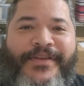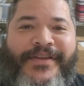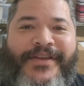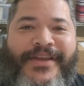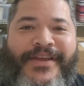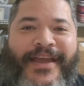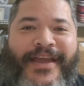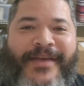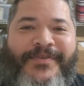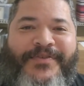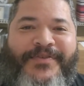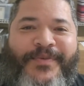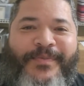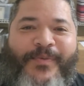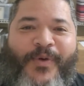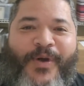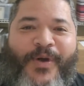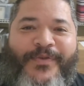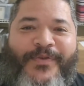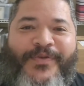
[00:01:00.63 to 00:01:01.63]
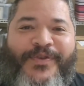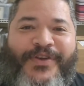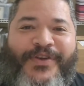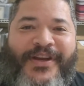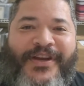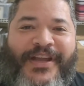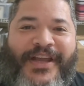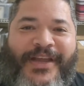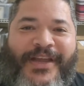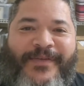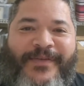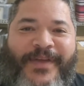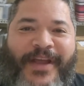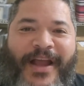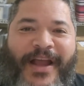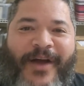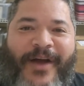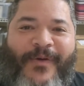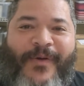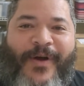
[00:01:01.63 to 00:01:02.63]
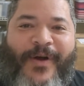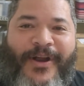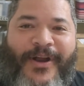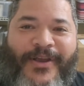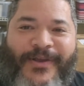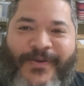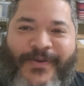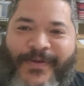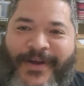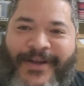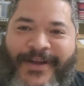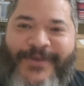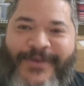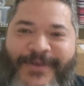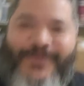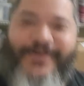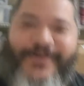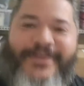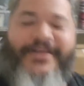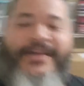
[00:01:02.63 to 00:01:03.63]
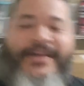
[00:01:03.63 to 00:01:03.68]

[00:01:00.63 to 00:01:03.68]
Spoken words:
Gains of Morph, good evening. How are you? How are you doing?